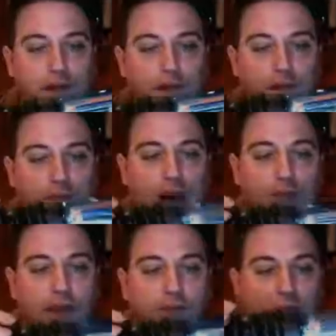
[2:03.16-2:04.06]
the
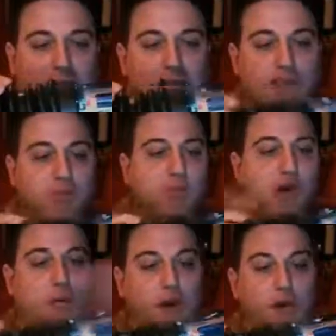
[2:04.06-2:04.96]
pumping mechanism is
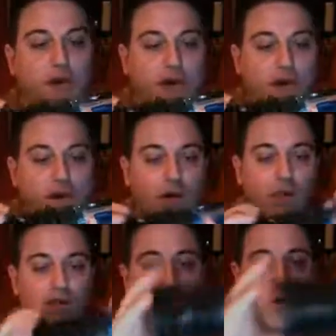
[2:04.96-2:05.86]
all built into it.
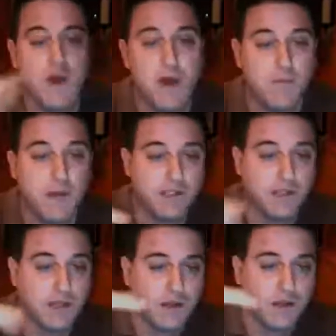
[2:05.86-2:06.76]
So
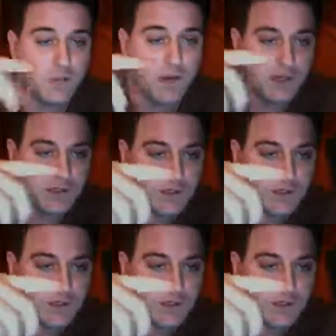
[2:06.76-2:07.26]
basically, your penis